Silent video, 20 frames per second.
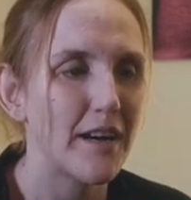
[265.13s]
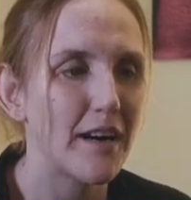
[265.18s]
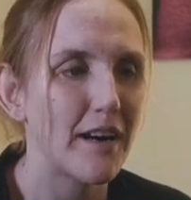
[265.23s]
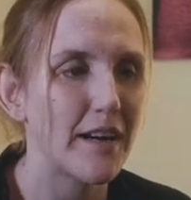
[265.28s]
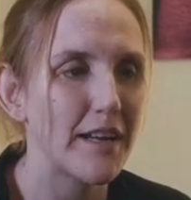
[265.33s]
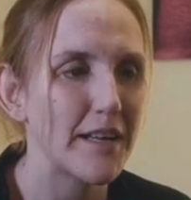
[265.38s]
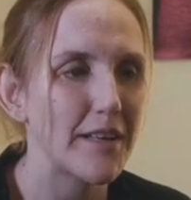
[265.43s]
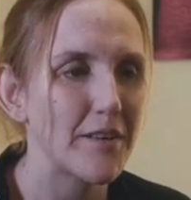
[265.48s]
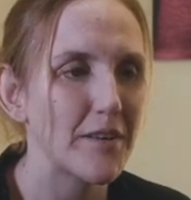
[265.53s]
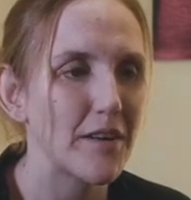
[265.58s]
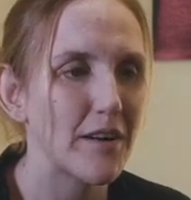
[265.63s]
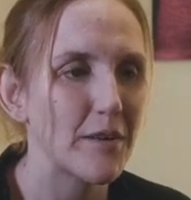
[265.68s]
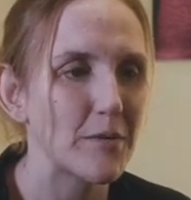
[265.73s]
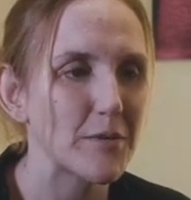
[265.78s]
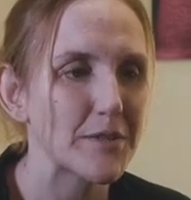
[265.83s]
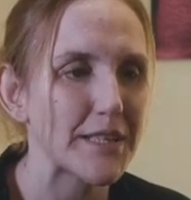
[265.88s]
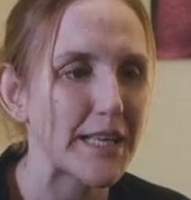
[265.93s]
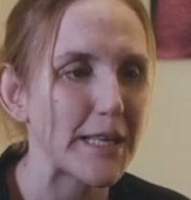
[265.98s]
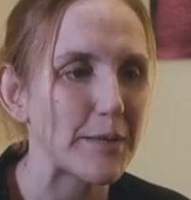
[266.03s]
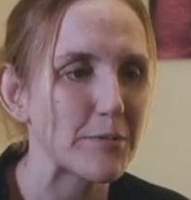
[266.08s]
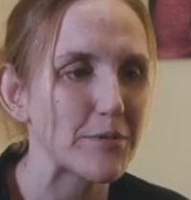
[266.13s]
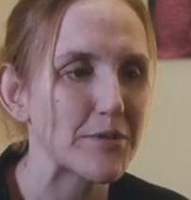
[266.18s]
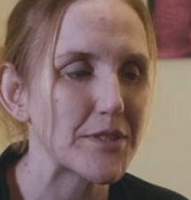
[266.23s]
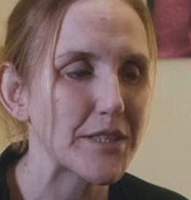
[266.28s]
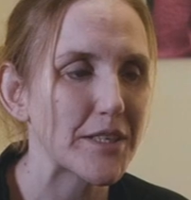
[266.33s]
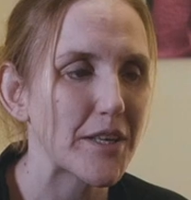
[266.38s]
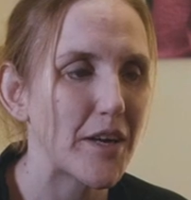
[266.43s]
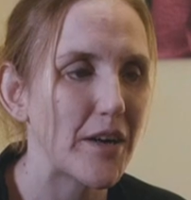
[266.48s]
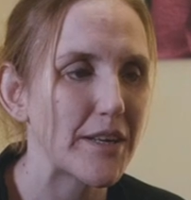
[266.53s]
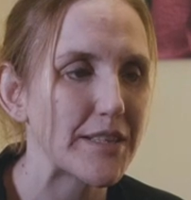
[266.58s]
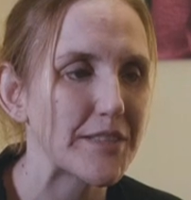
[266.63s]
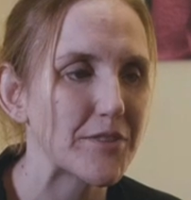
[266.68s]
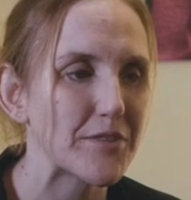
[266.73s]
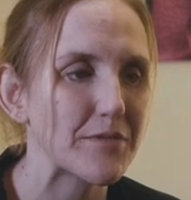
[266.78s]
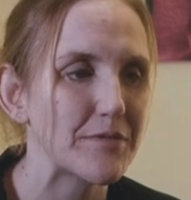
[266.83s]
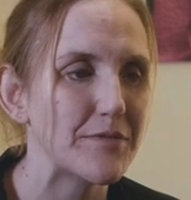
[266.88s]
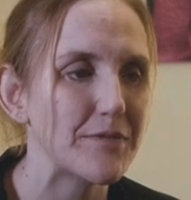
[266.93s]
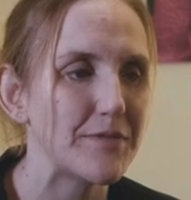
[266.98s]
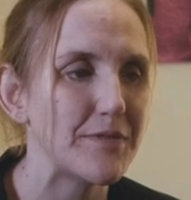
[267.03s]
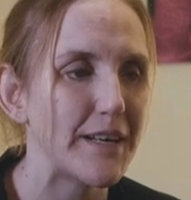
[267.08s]
I was able to kind
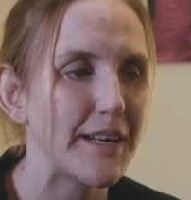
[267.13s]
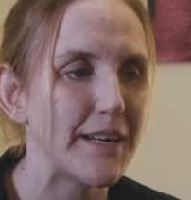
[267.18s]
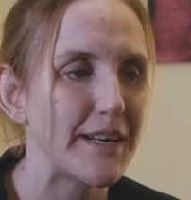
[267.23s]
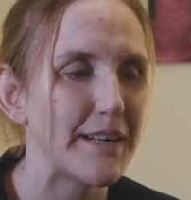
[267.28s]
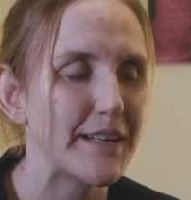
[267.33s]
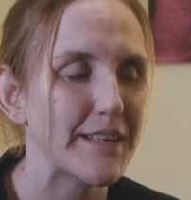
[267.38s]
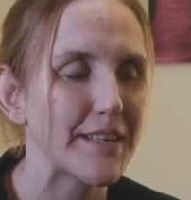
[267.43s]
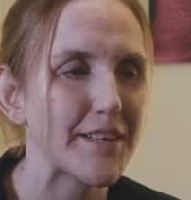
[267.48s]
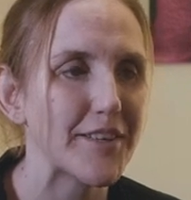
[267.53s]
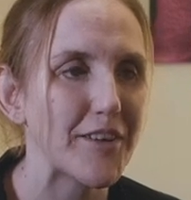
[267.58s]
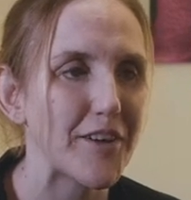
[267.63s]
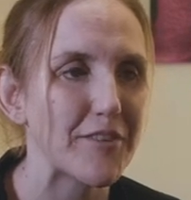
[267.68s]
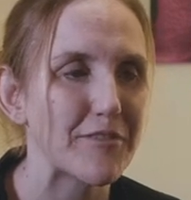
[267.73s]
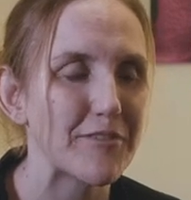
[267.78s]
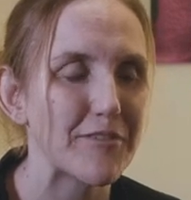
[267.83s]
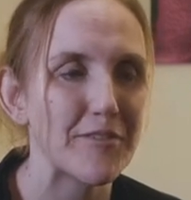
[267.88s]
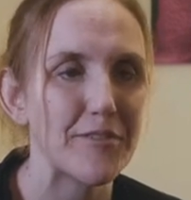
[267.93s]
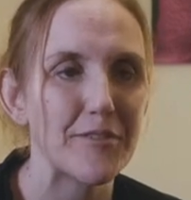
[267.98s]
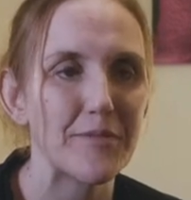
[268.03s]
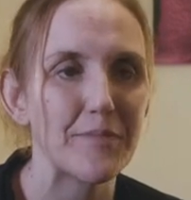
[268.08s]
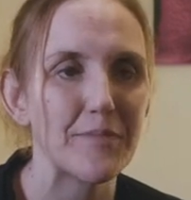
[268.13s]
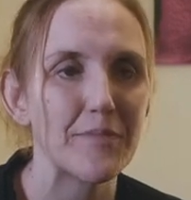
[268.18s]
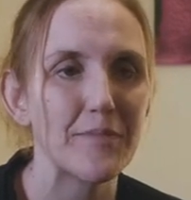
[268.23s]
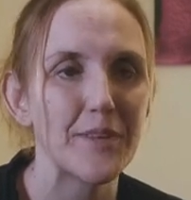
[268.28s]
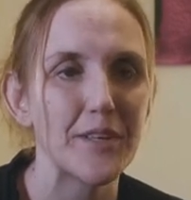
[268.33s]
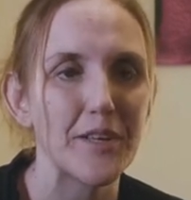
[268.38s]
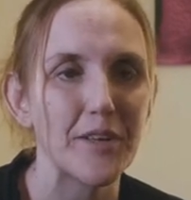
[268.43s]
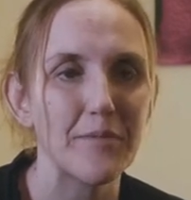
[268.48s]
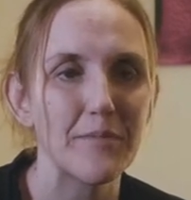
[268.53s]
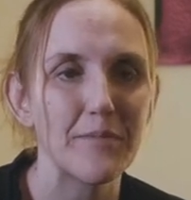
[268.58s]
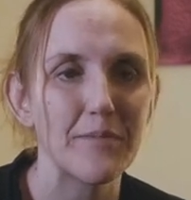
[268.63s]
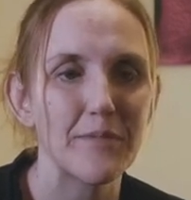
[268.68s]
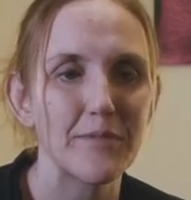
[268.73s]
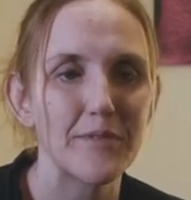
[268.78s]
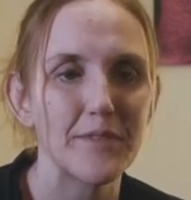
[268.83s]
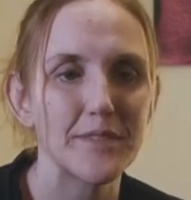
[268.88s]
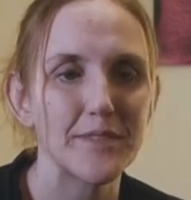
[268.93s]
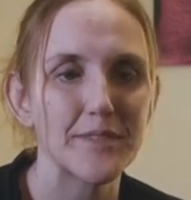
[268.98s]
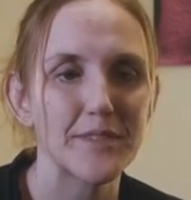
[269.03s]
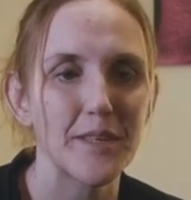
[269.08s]
of go through, you know,
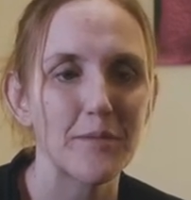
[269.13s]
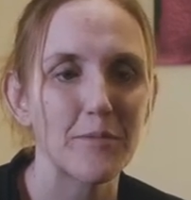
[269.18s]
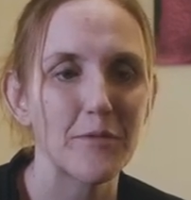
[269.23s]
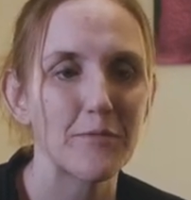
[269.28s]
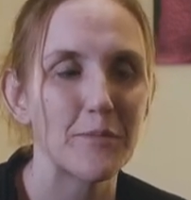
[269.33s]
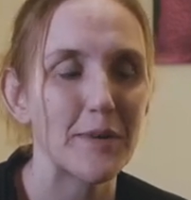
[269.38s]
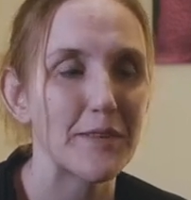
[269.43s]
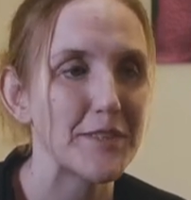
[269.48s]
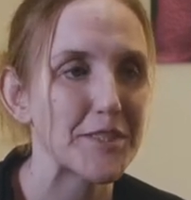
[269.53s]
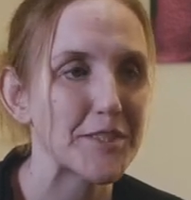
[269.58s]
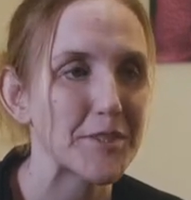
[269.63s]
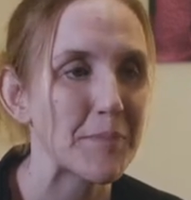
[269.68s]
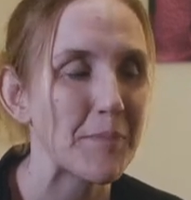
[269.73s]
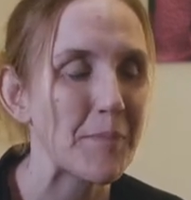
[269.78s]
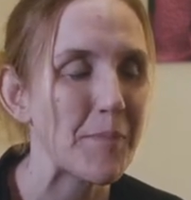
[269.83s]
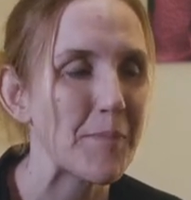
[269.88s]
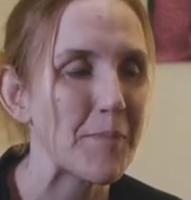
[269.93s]
some of my vision.